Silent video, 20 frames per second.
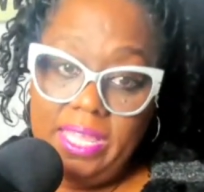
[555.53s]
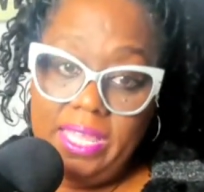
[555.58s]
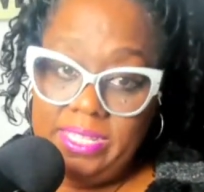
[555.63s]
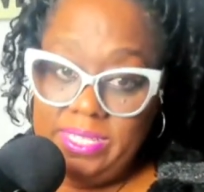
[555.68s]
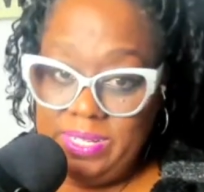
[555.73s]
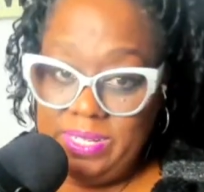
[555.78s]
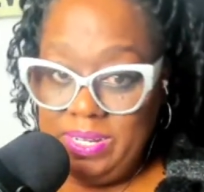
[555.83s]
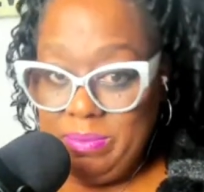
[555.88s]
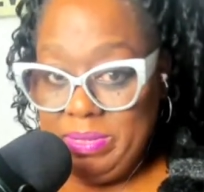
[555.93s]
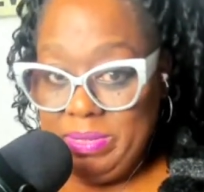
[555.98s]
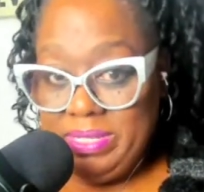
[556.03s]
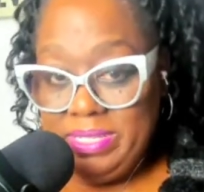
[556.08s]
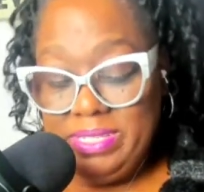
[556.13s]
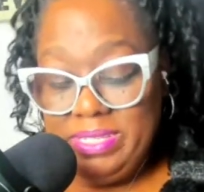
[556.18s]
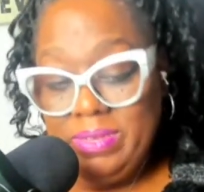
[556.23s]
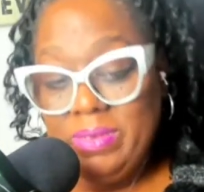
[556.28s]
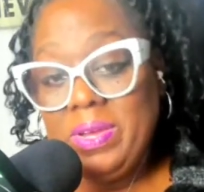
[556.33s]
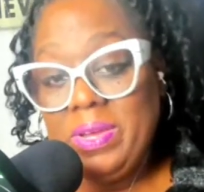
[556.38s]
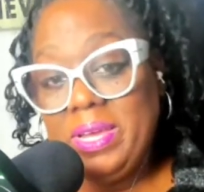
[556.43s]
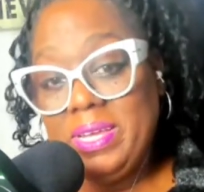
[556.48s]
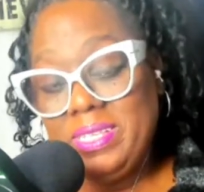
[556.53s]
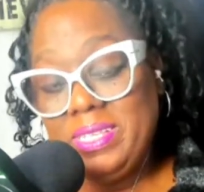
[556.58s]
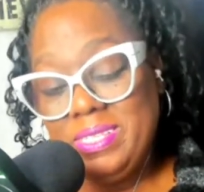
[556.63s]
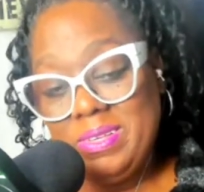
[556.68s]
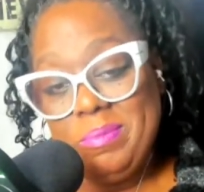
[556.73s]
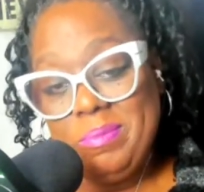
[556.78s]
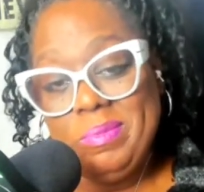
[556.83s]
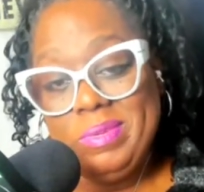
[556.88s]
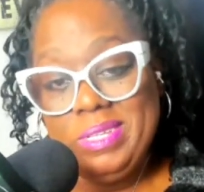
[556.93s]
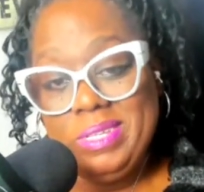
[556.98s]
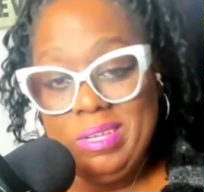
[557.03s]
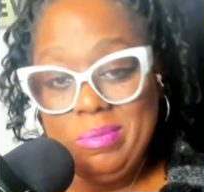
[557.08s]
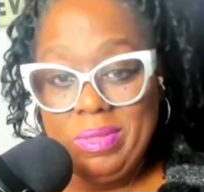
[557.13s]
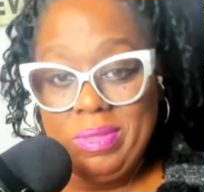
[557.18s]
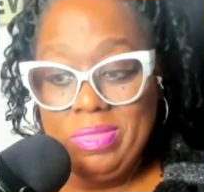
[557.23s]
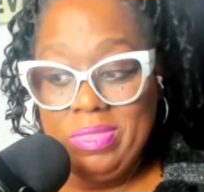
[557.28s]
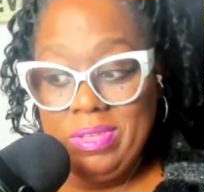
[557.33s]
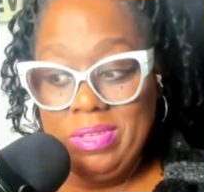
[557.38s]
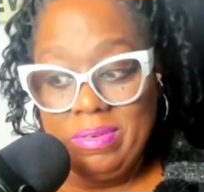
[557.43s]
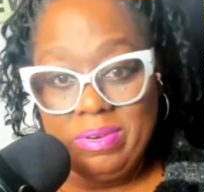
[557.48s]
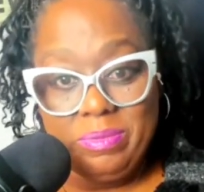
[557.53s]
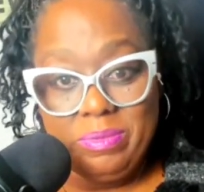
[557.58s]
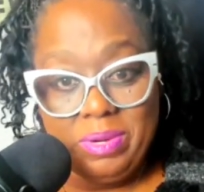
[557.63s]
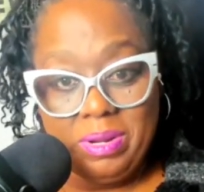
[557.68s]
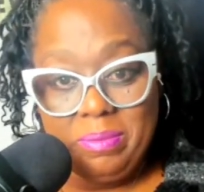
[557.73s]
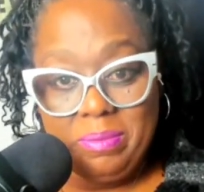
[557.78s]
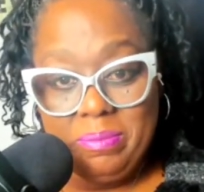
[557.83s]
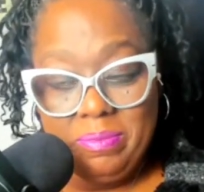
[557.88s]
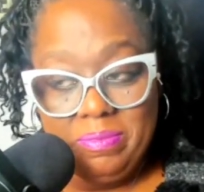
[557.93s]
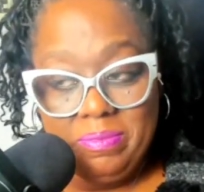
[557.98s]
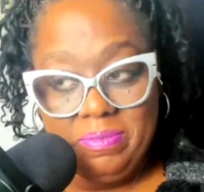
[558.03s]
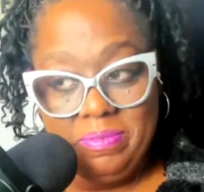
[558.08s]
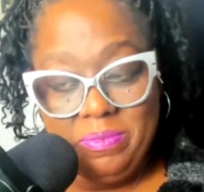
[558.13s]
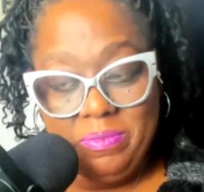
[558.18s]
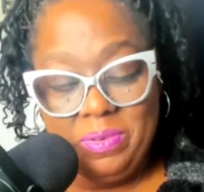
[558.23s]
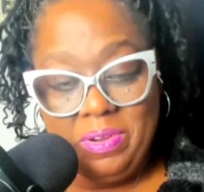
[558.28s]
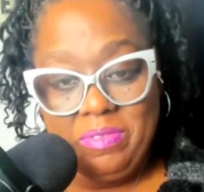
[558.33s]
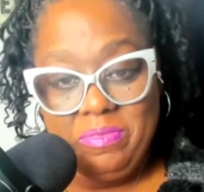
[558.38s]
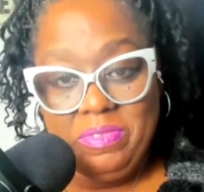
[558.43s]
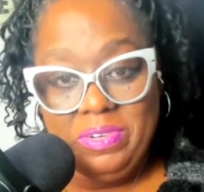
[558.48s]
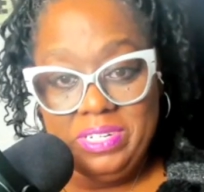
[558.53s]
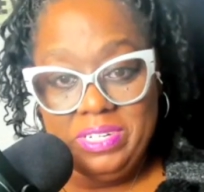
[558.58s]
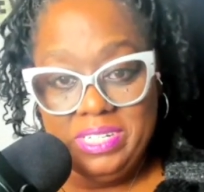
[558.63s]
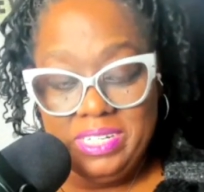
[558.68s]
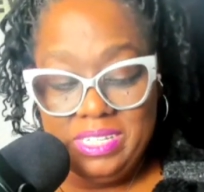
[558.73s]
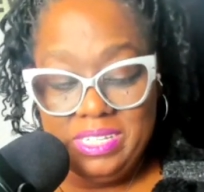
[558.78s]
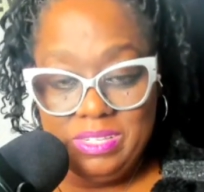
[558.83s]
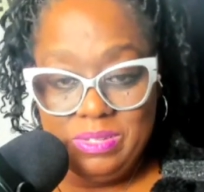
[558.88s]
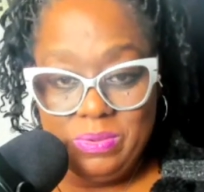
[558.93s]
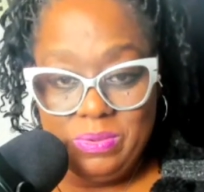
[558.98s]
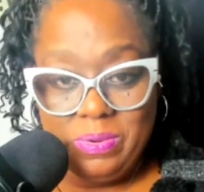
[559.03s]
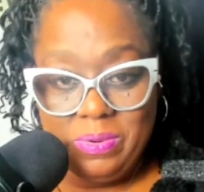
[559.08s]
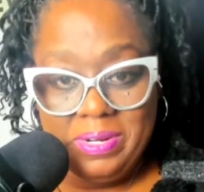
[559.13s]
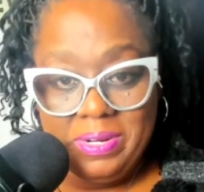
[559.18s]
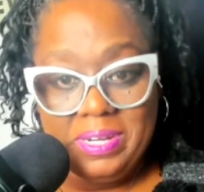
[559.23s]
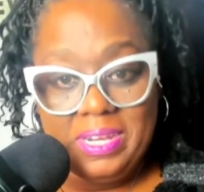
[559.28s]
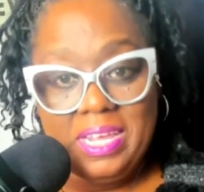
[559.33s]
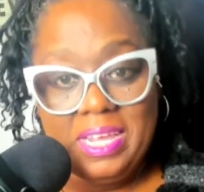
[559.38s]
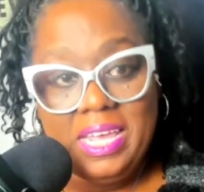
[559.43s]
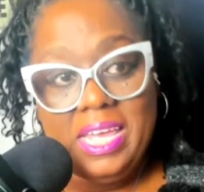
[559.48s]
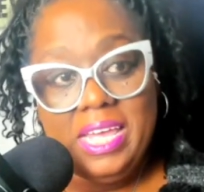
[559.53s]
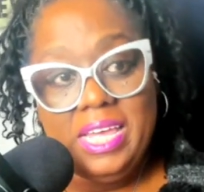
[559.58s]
And so so I'm gonna tell you my theory when I finish this story.